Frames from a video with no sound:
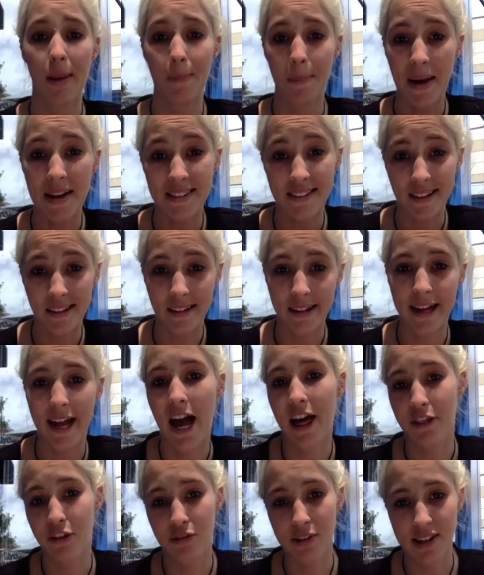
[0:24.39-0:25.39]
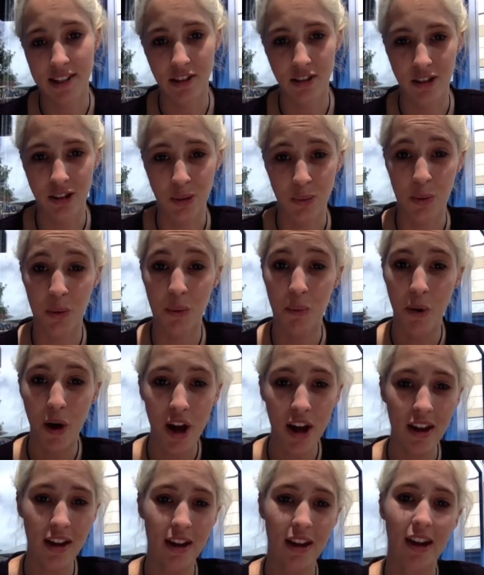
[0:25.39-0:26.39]
Basically, how the resource will
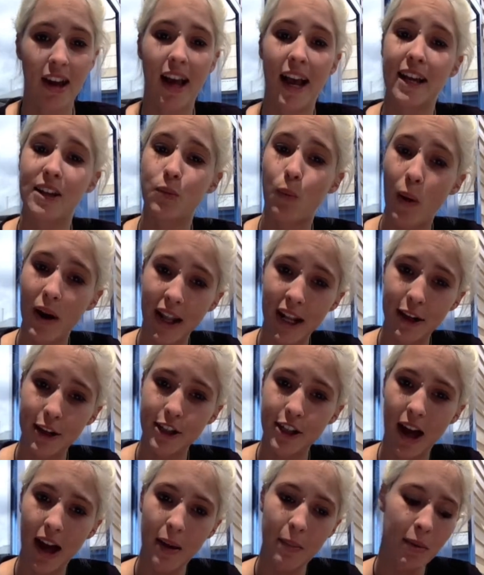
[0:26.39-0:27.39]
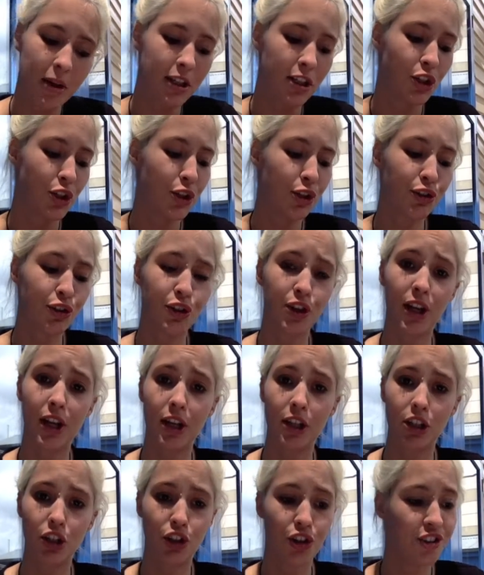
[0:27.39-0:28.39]
work is one at a time, children
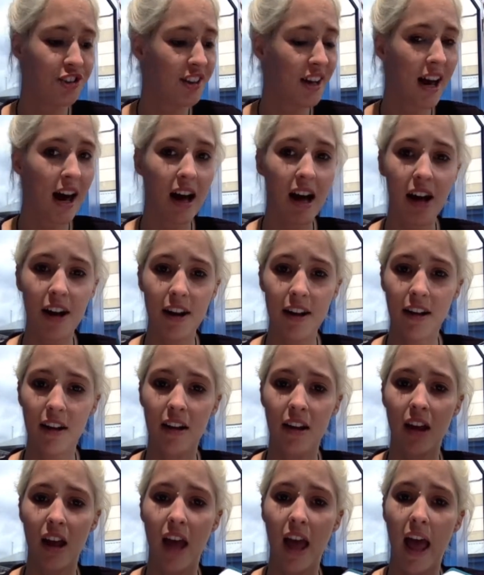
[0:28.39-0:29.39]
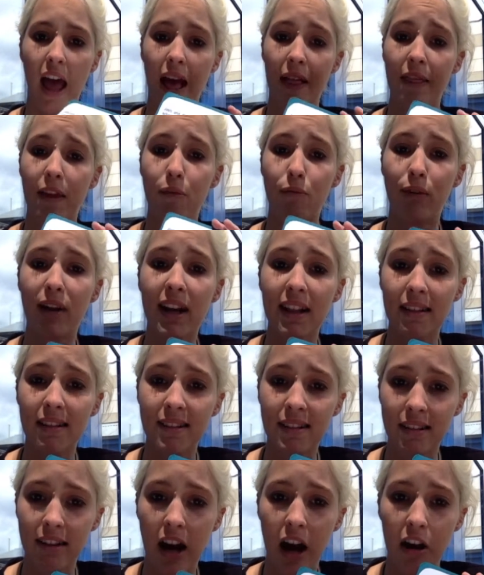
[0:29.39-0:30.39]
can choose a card and they read the
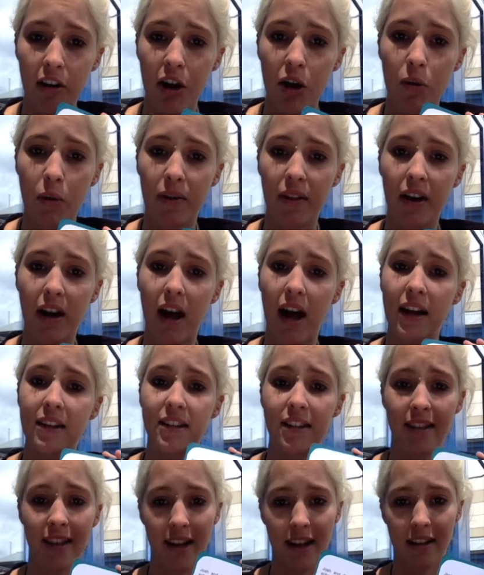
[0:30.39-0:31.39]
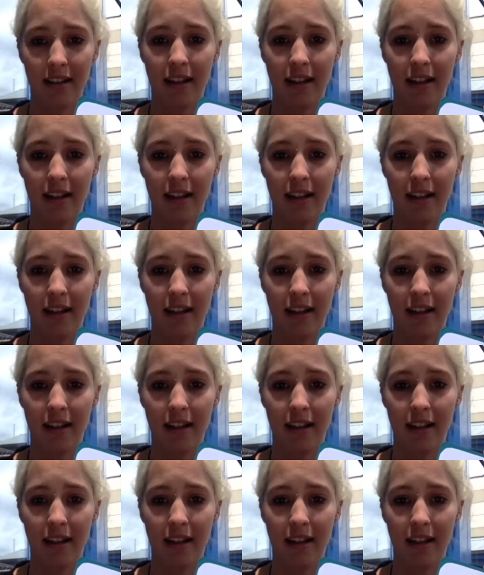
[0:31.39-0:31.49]
scenario on the card to their